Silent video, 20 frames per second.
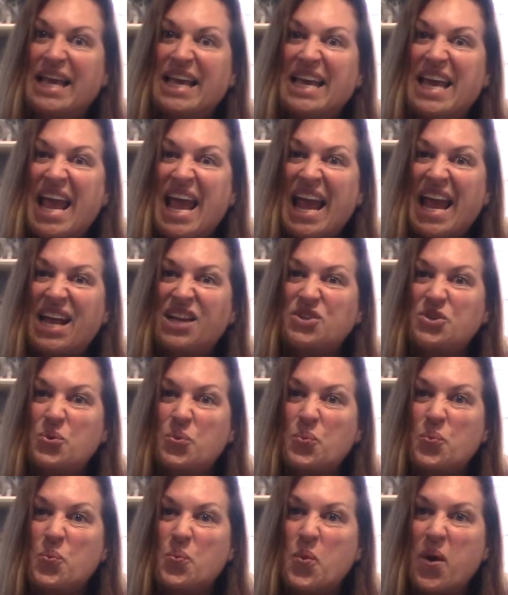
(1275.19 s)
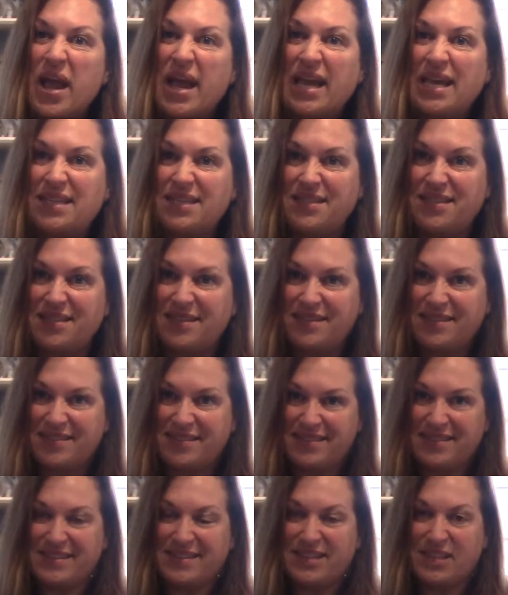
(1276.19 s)
Can't wait.
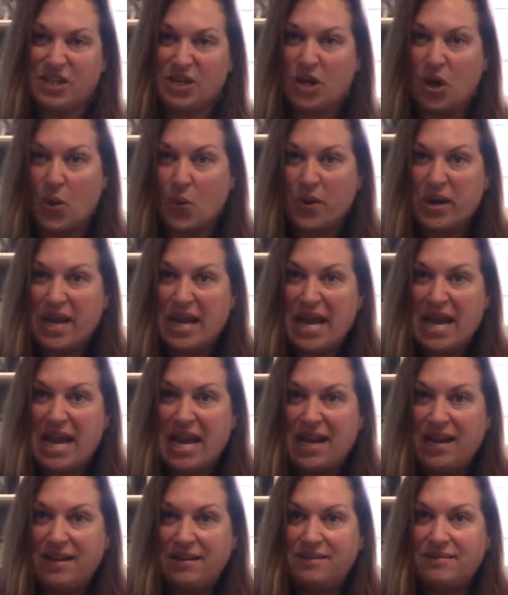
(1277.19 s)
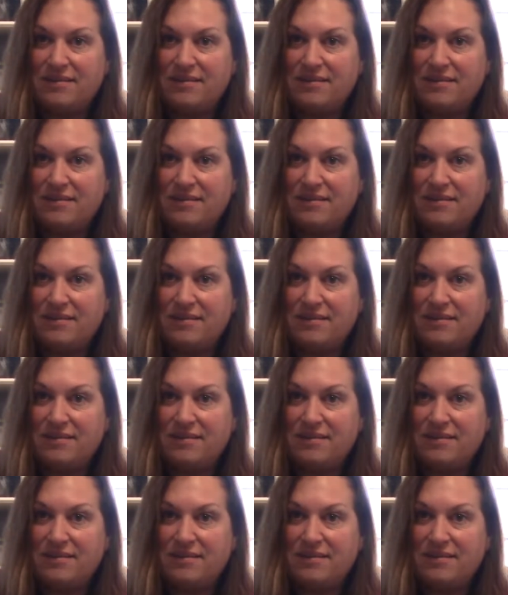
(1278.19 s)
Going in.